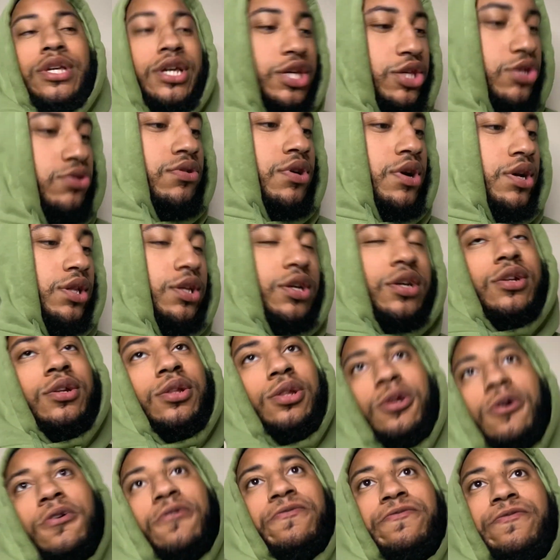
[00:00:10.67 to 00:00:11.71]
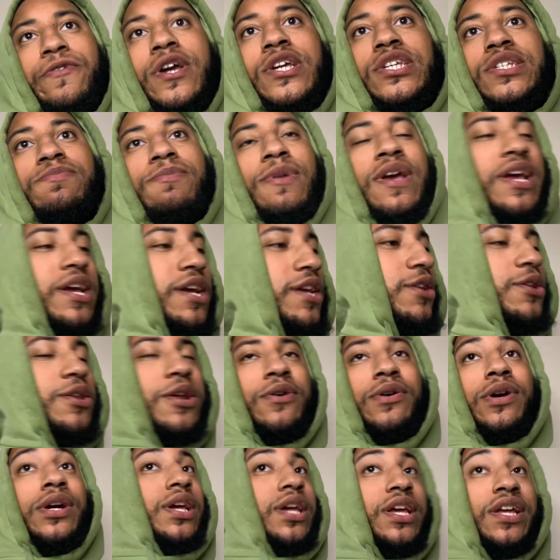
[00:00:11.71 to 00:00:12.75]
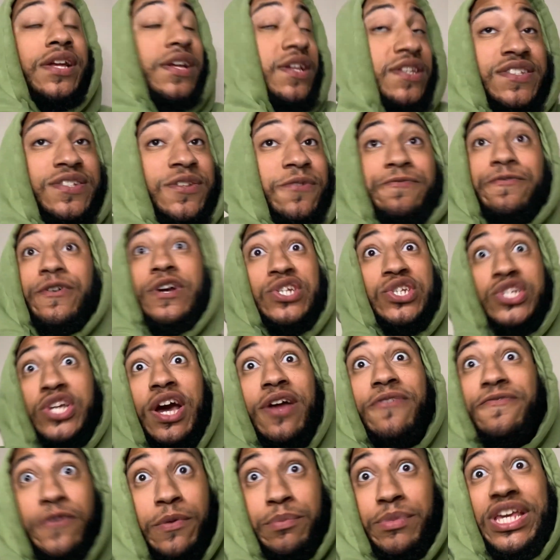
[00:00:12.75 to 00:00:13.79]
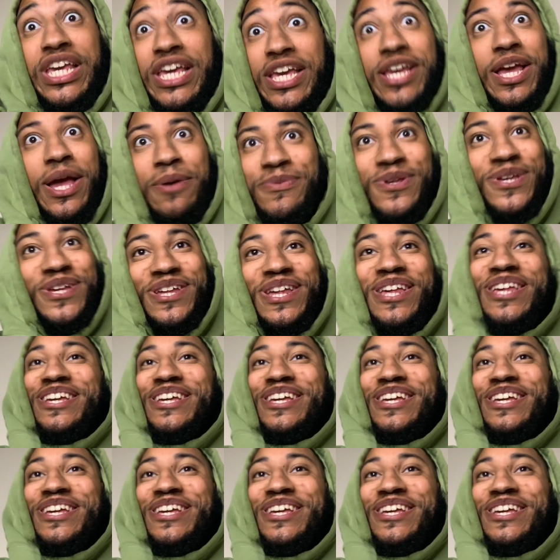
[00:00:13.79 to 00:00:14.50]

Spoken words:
you are looking a little fresh, man. It's the fresh cut for me. I mean.